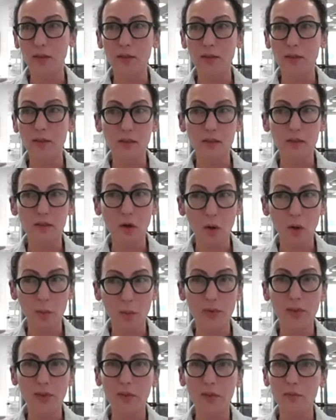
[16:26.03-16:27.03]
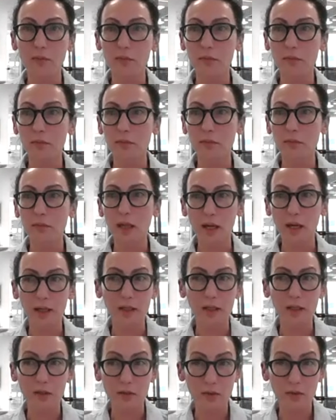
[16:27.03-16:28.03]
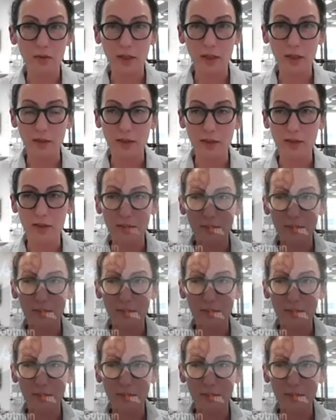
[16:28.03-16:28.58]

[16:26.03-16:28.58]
stopped hiking rates.